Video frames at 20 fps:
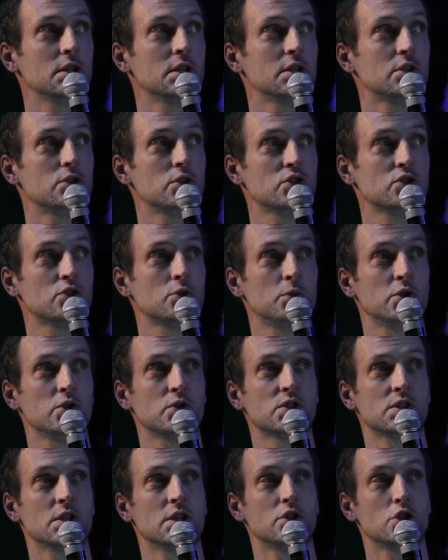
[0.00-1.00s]
It
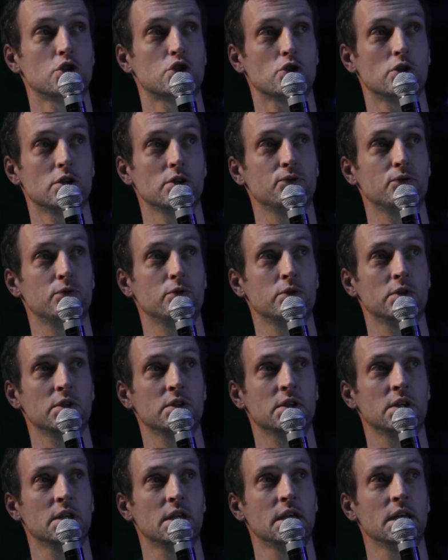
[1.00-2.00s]
distributes in the joint fluid.
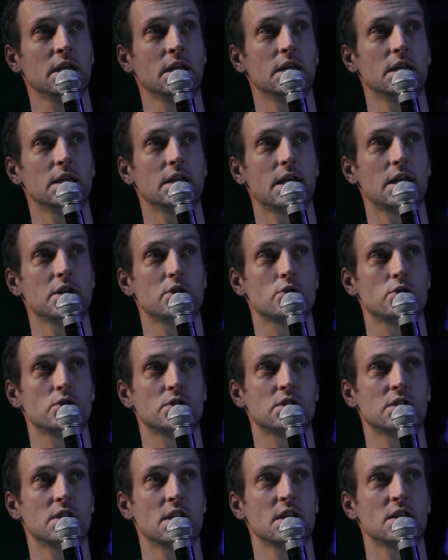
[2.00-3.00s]
It
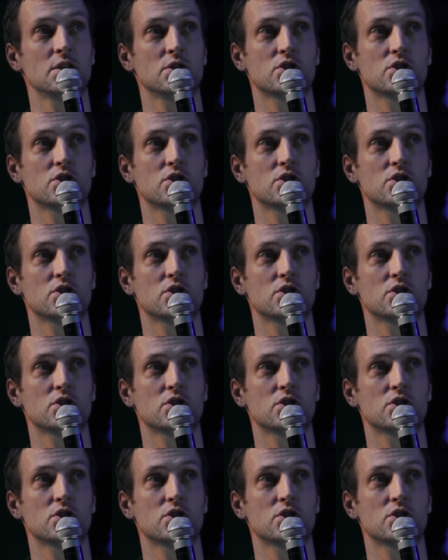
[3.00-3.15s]
enters the